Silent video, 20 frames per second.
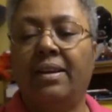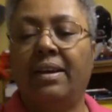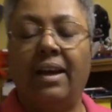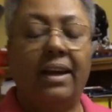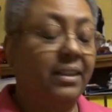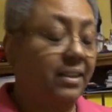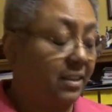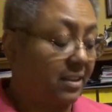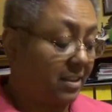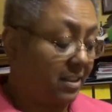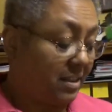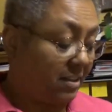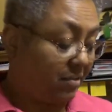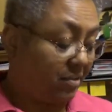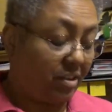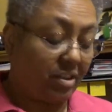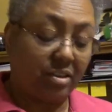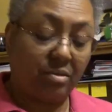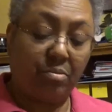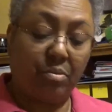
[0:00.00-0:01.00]
I just love
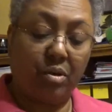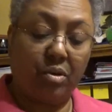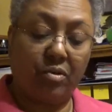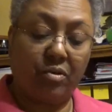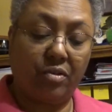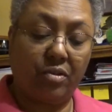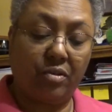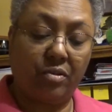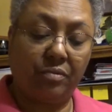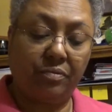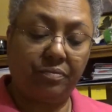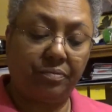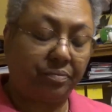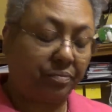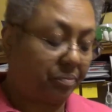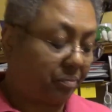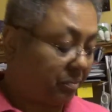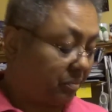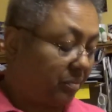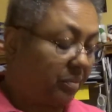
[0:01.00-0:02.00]
it. It's beautiful.
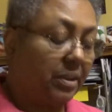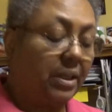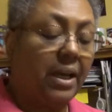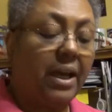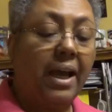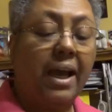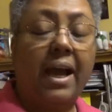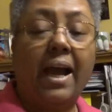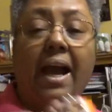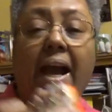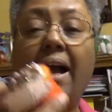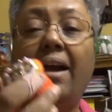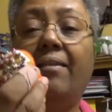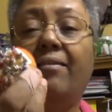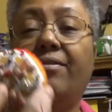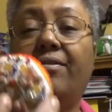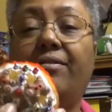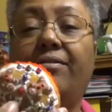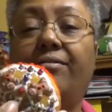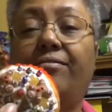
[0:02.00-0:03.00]
I've
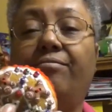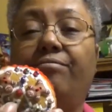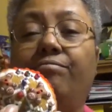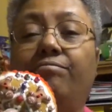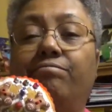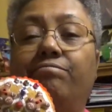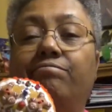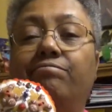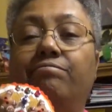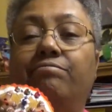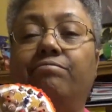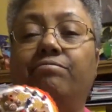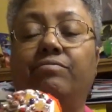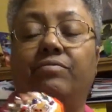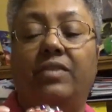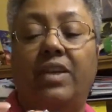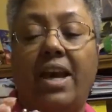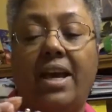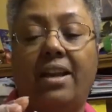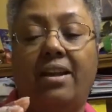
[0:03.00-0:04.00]

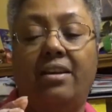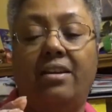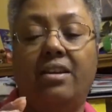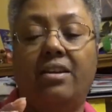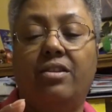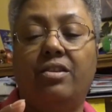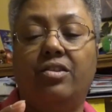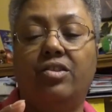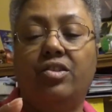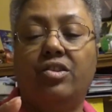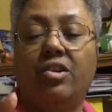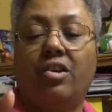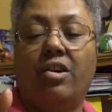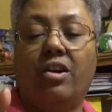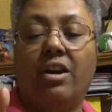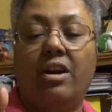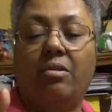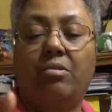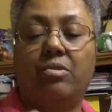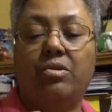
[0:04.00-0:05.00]
got another chart.
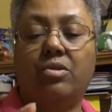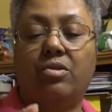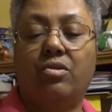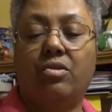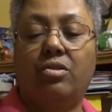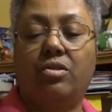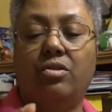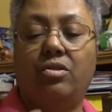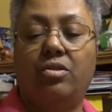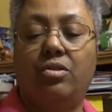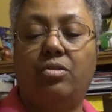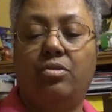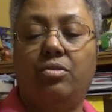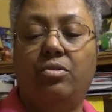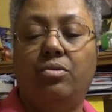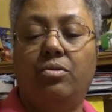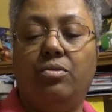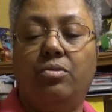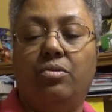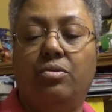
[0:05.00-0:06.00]
I was going to do